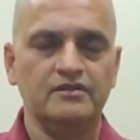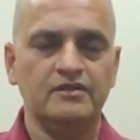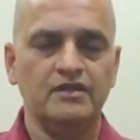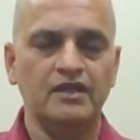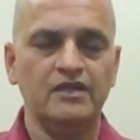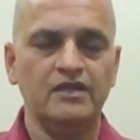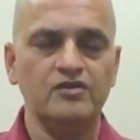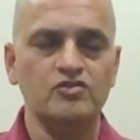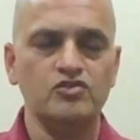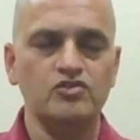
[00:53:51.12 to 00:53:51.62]

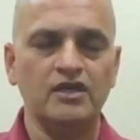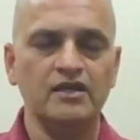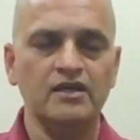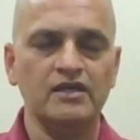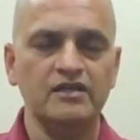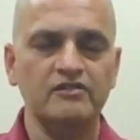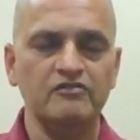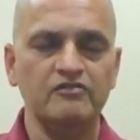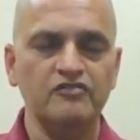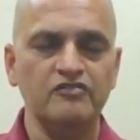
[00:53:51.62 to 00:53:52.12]
And
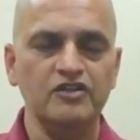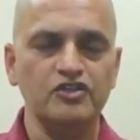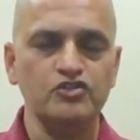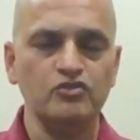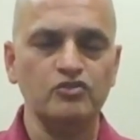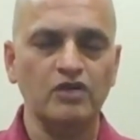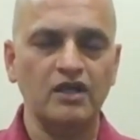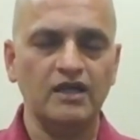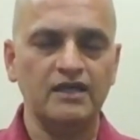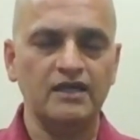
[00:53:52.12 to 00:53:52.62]
gently
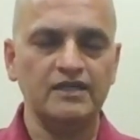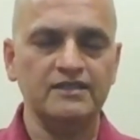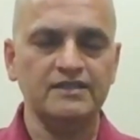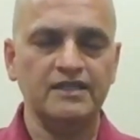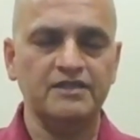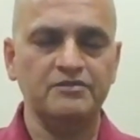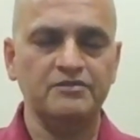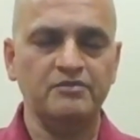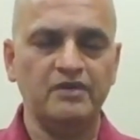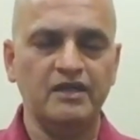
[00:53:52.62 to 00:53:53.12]
visualize
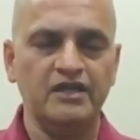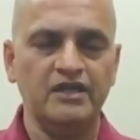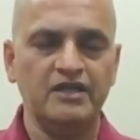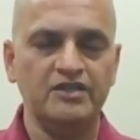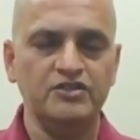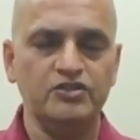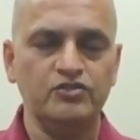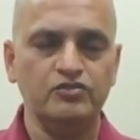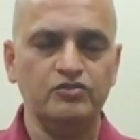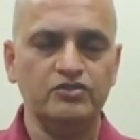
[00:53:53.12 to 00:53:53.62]
and
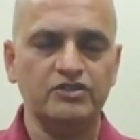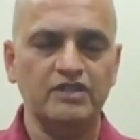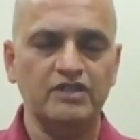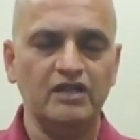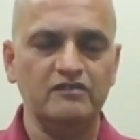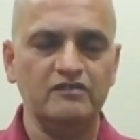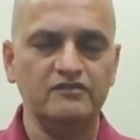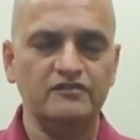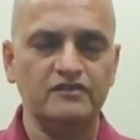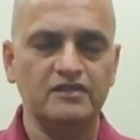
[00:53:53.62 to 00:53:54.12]
imagine
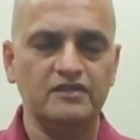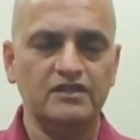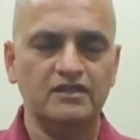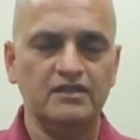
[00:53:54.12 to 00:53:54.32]
yourself